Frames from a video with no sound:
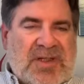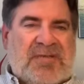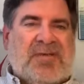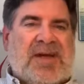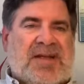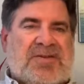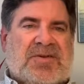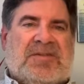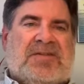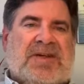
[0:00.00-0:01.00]
if you got a
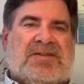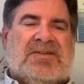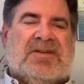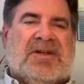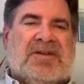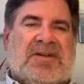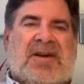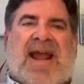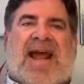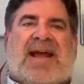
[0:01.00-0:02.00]
joint venture under
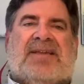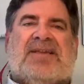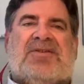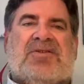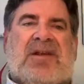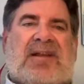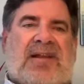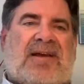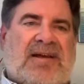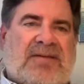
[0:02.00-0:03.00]
your hat that you
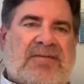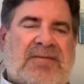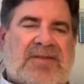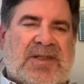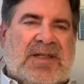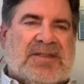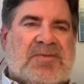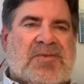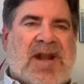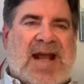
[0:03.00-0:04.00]
love to get
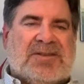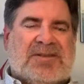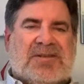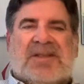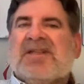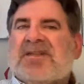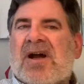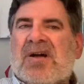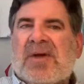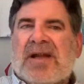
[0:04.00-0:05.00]
some traction on. Let's
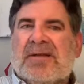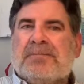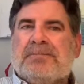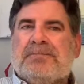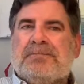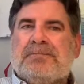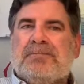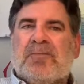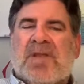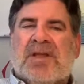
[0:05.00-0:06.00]
talk about it.
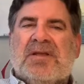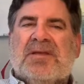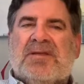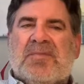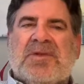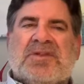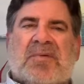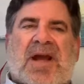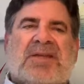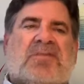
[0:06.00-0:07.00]
Okay? You'd be
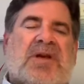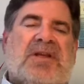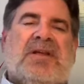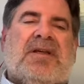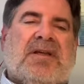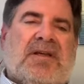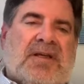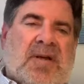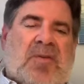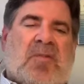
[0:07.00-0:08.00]
surprised what
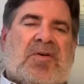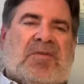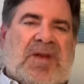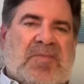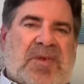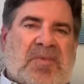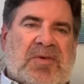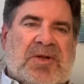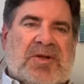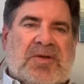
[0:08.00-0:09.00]
a couple motivated
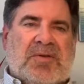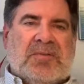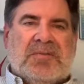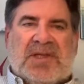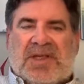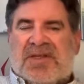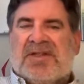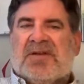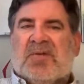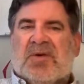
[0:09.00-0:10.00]
people could do. Get
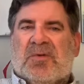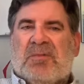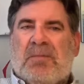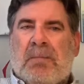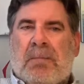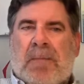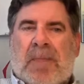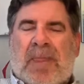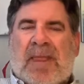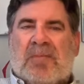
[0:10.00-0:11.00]
us in a room,
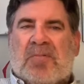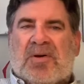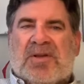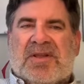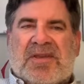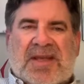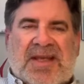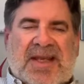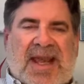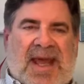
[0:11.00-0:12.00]
put on the
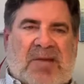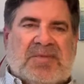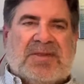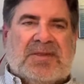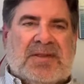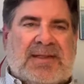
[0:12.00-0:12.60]
thinking caps,